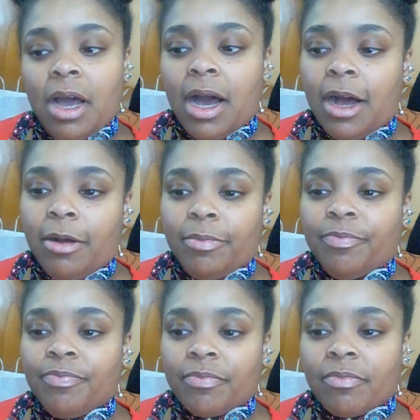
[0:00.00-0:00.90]

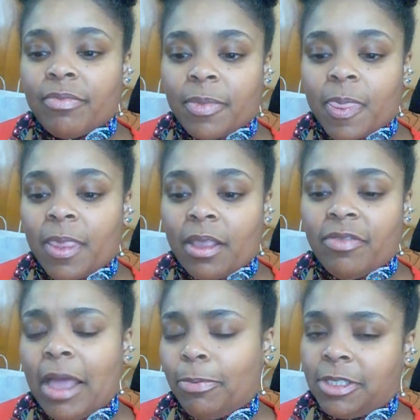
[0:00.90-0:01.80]

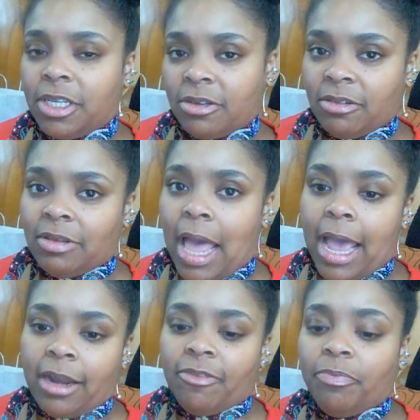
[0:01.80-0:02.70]
that particular
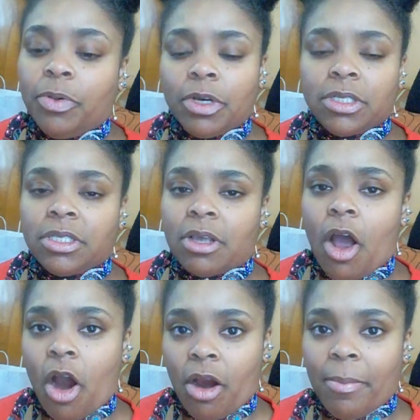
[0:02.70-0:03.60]
line of books
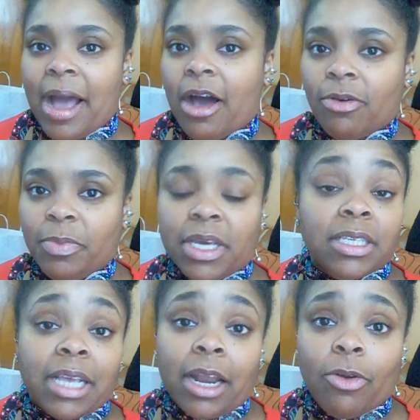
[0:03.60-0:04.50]
are about,
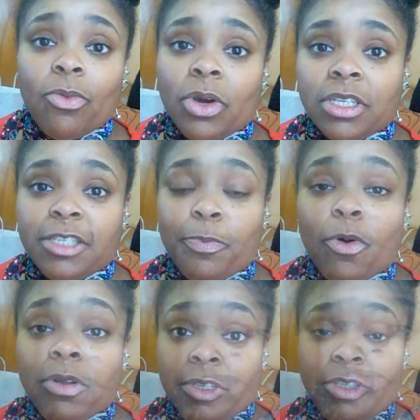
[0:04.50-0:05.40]
because I don't want to
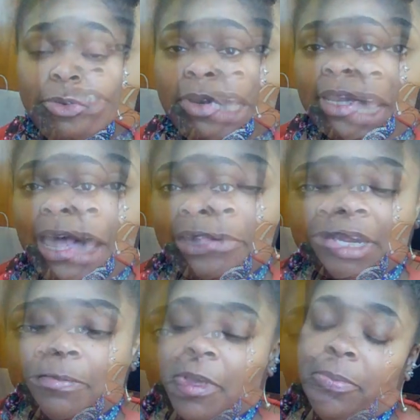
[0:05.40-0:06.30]
spoil the storyline. How
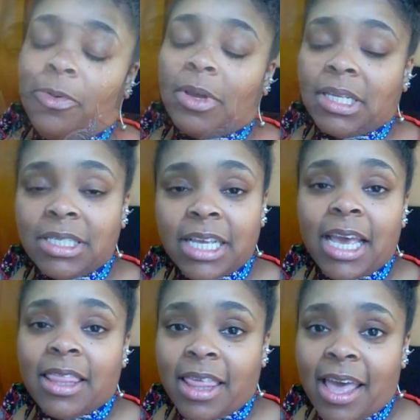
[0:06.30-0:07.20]
many people can
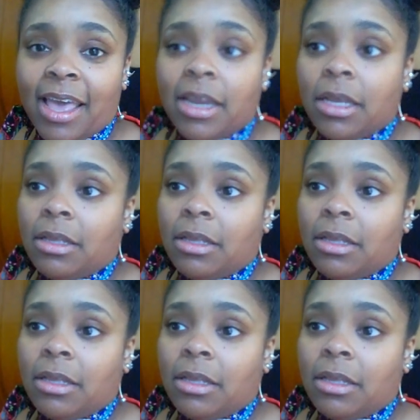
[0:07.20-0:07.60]
say that